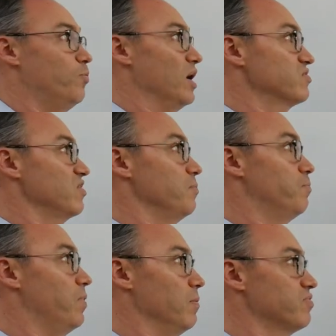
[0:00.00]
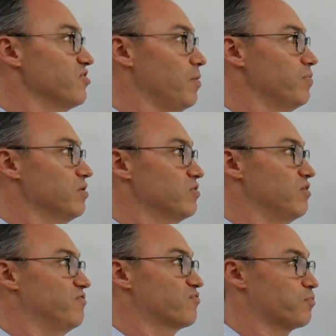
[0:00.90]
basically bumps up
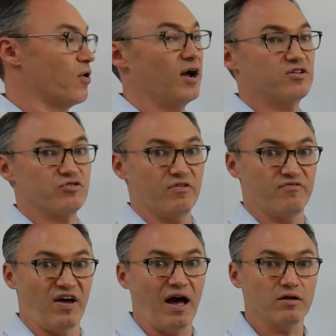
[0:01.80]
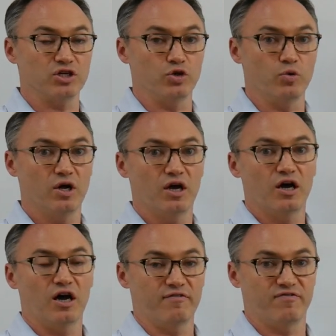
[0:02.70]
the price or the value
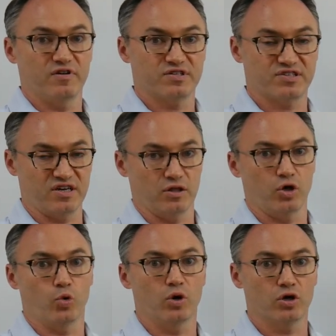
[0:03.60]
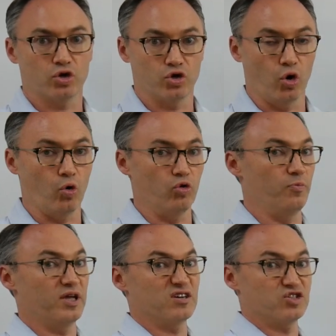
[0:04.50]
of Celo Gold
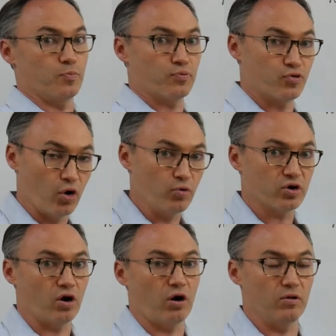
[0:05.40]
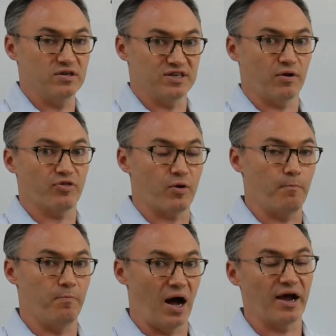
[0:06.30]
because the protocol is out there
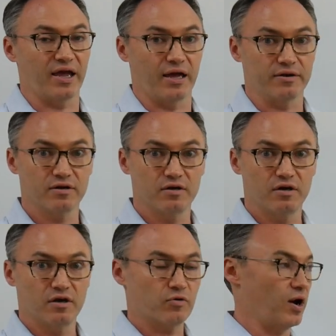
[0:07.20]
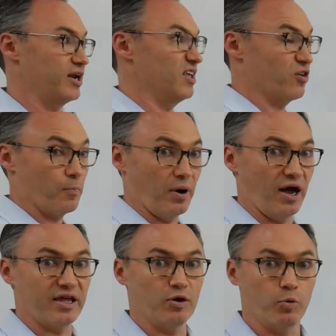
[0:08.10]
buying it, right? And they're
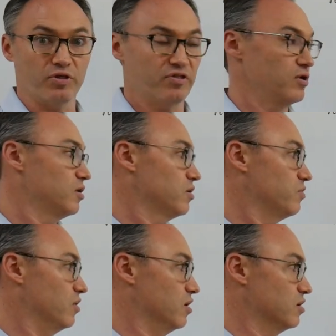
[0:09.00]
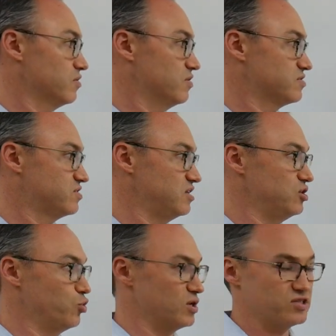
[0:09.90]
buying it with the
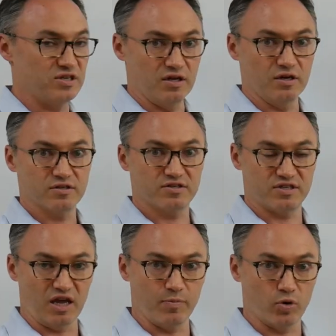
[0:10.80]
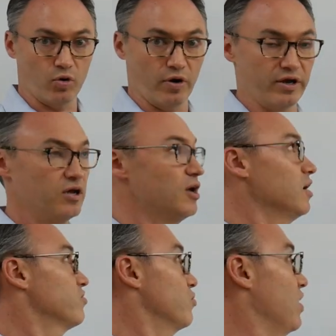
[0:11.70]
CUSD stablecoin.
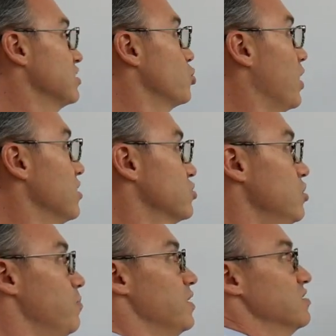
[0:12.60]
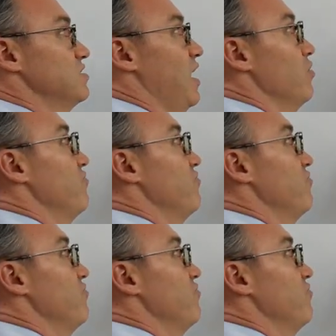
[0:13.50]
So that's why it's good, because now